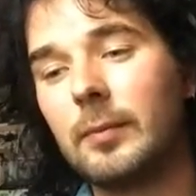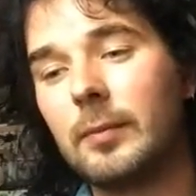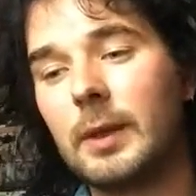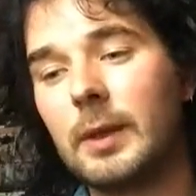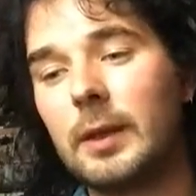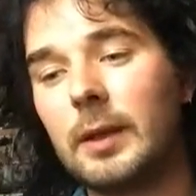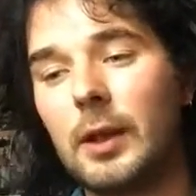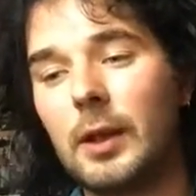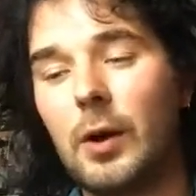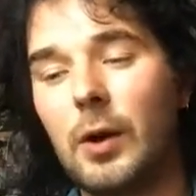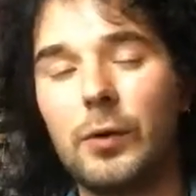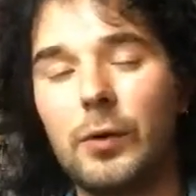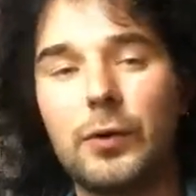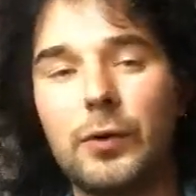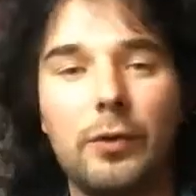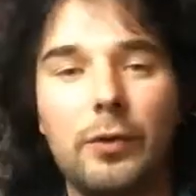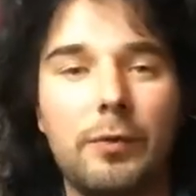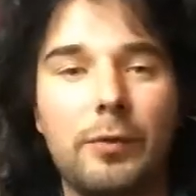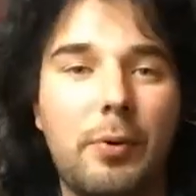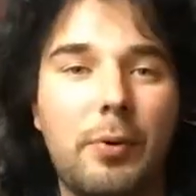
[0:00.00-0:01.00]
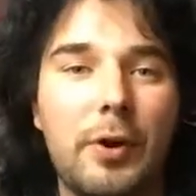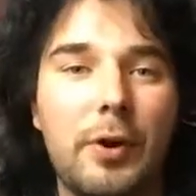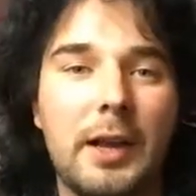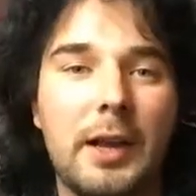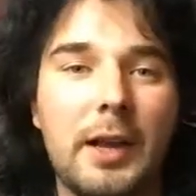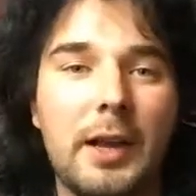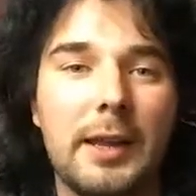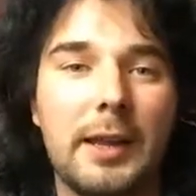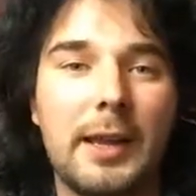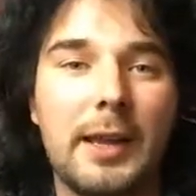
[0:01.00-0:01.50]
the old sort of
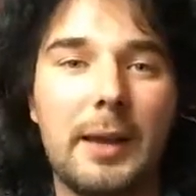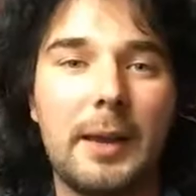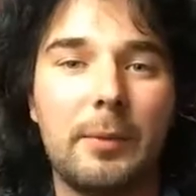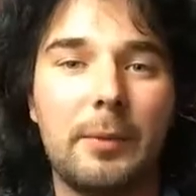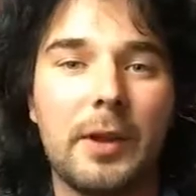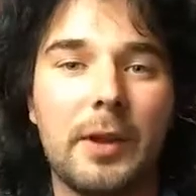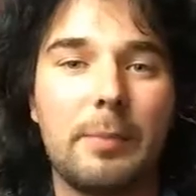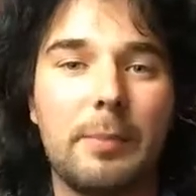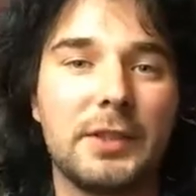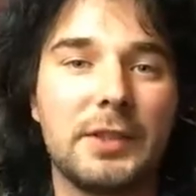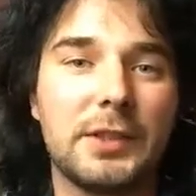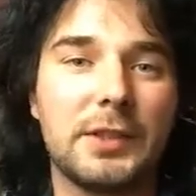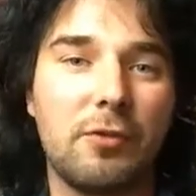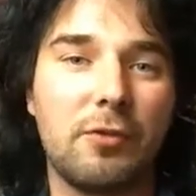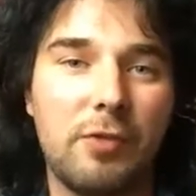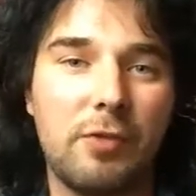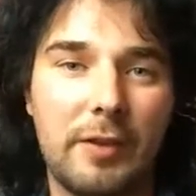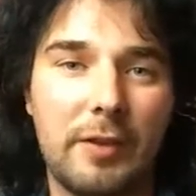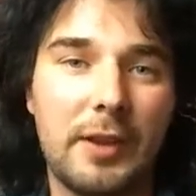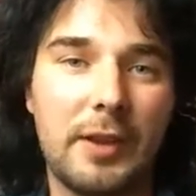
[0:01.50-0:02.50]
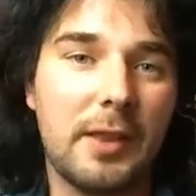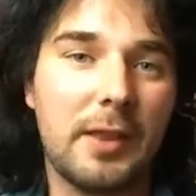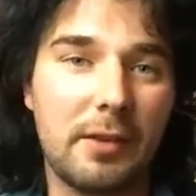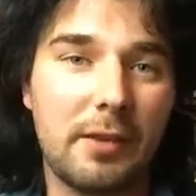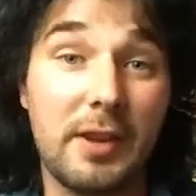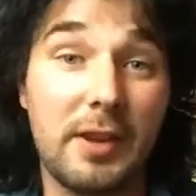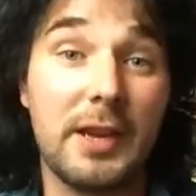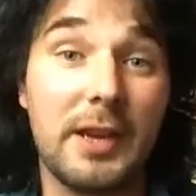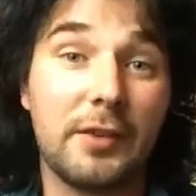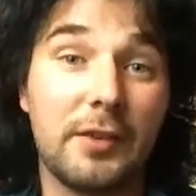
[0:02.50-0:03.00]
point-and-click games like Mist and Riven. They
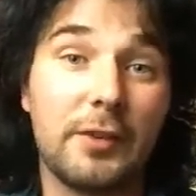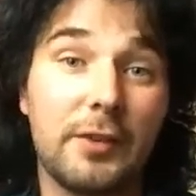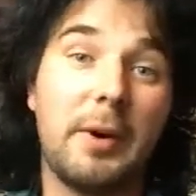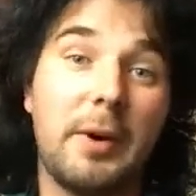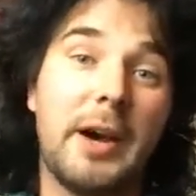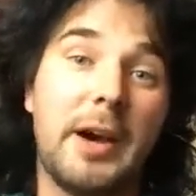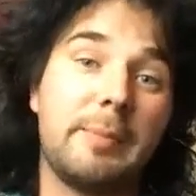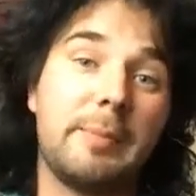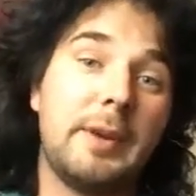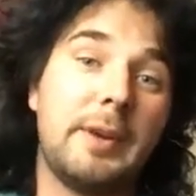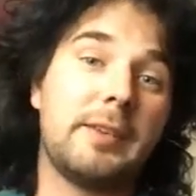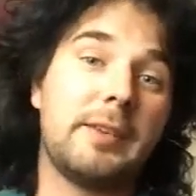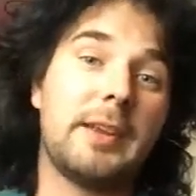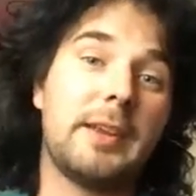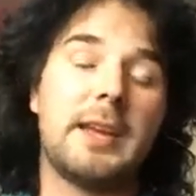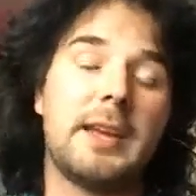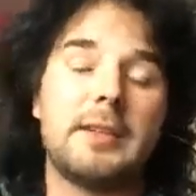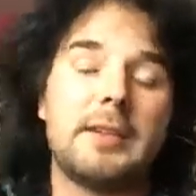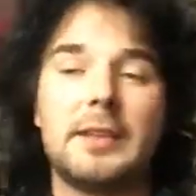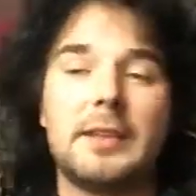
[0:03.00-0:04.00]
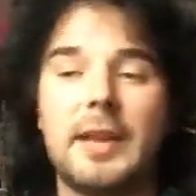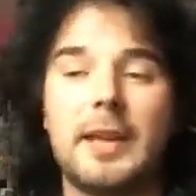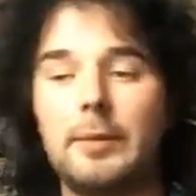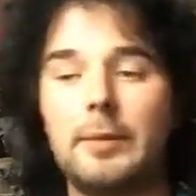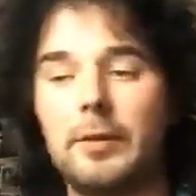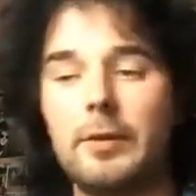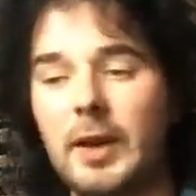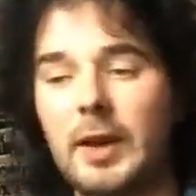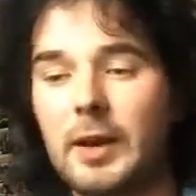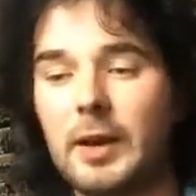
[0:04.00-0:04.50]
really inspired me to get into game
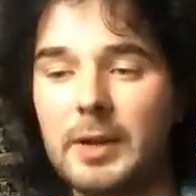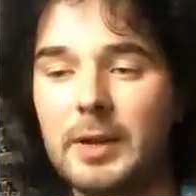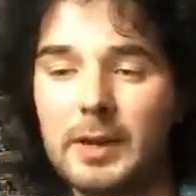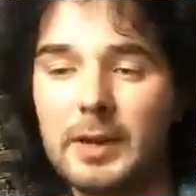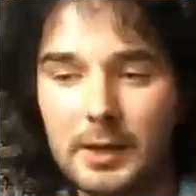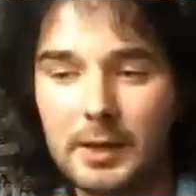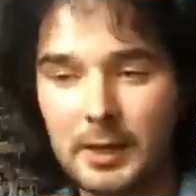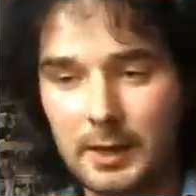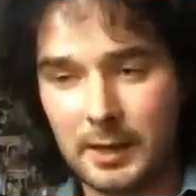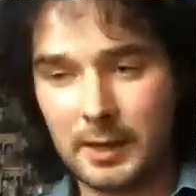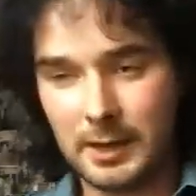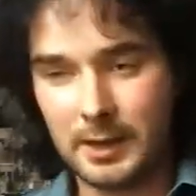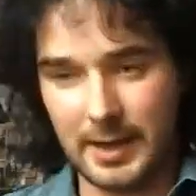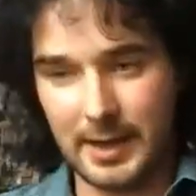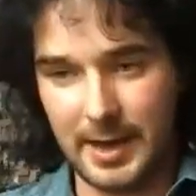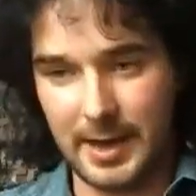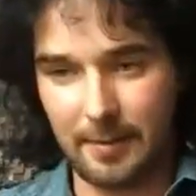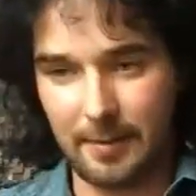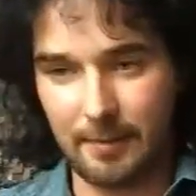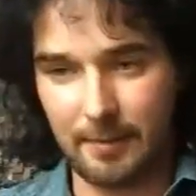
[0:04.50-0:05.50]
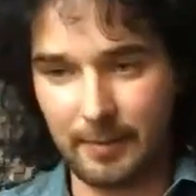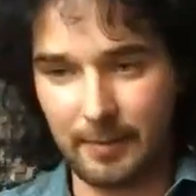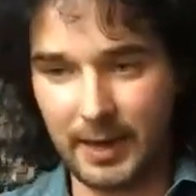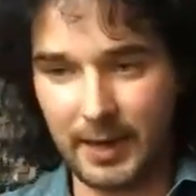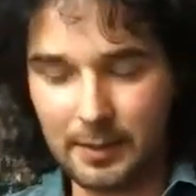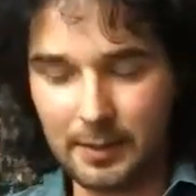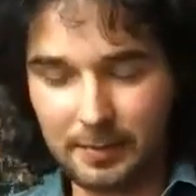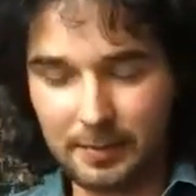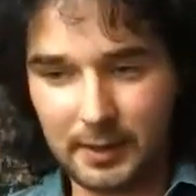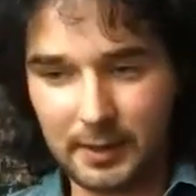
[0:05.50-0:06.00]
development,
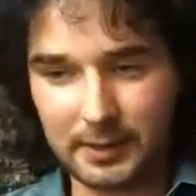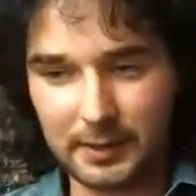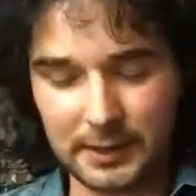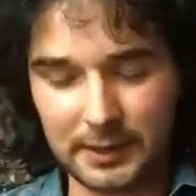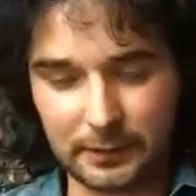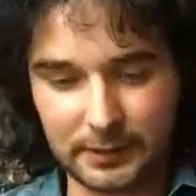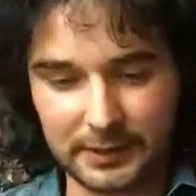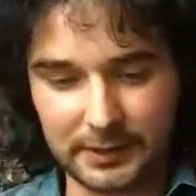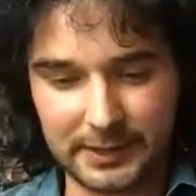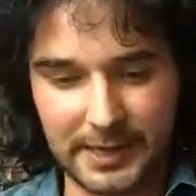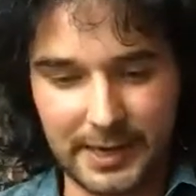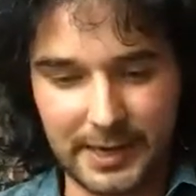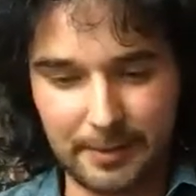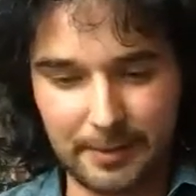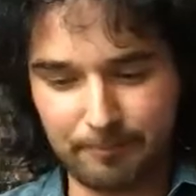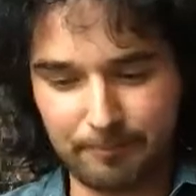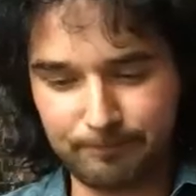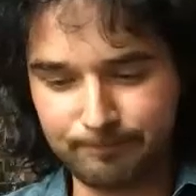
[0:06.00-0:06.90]
mainly because it was a